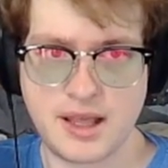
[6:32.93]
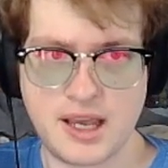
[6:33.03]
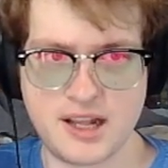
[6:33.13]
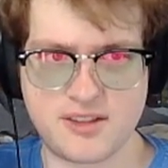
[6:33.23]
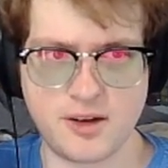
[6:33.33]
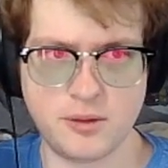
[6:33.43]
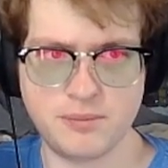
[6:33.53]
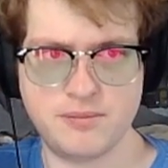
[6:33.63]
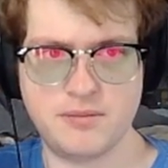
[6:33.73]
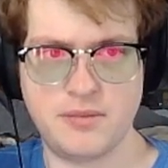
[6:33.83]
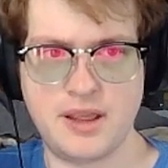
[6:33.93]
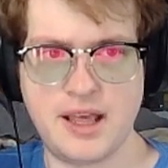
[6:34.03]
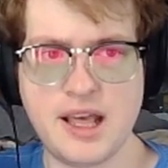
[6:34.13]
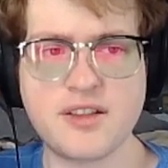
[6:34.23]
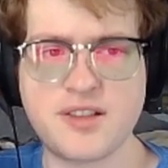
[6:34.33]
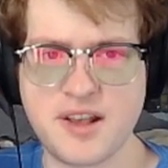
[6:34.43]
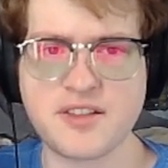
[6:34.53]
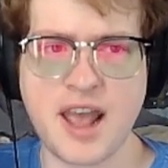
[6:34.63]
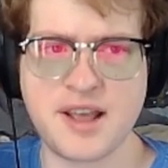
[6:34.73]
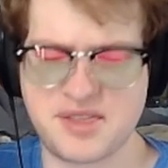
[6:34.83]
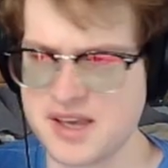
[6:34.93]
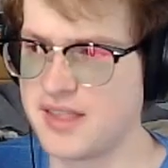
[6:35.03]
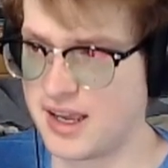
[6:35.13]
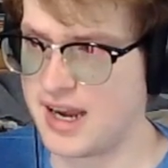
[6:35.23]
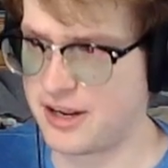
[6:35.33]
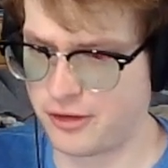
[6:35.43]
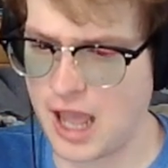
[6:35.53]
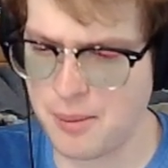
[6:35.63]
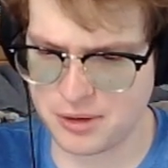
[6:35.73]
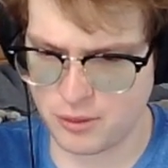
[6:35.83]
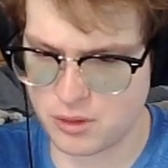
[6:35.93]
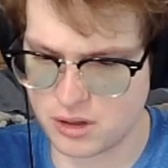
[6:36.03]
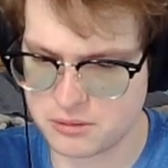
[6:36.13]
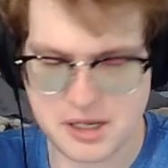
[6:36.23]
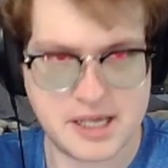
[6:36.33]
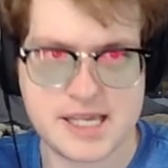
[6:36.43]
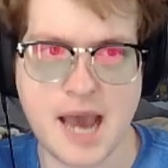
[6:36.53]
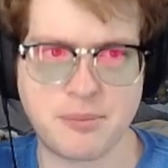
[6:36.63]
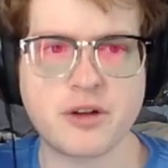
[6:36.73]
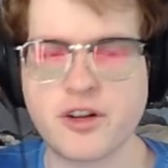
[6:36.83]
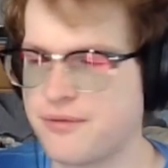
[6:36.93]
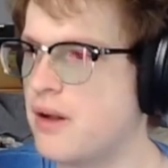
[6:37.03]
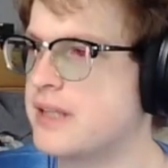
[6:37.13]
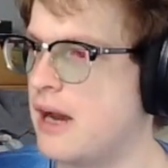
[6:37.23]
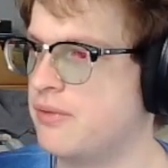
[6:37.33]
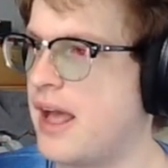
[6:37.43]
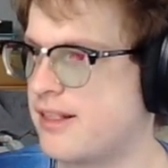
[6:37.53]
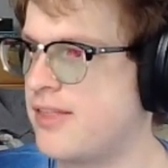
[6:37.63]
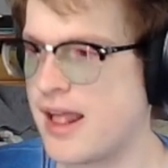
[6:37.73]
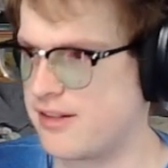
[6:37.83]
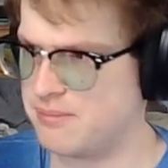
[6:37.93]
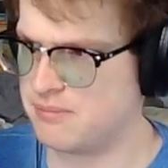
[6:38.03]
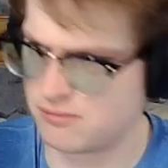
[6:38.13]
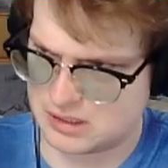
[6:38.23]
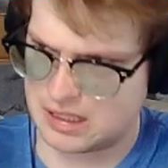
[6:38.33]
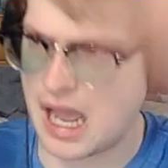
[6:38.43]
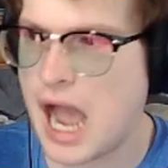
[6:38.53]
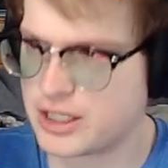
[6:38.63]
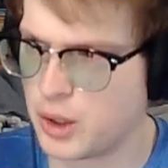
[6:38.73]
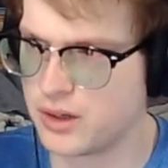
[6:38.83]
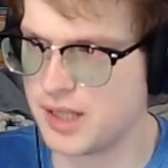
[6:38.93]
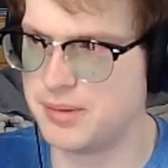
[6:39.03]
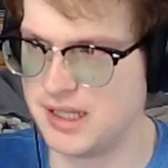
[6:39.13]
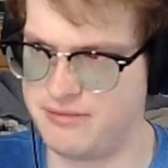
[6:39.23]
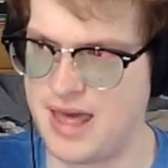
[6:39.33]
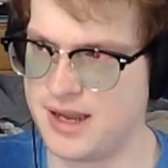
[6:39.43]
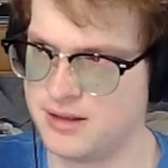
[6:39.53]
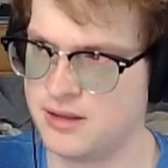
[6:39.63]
And so, is this a thing that could actually happen in the world? Yeah, bridges fall down. I totally believe that.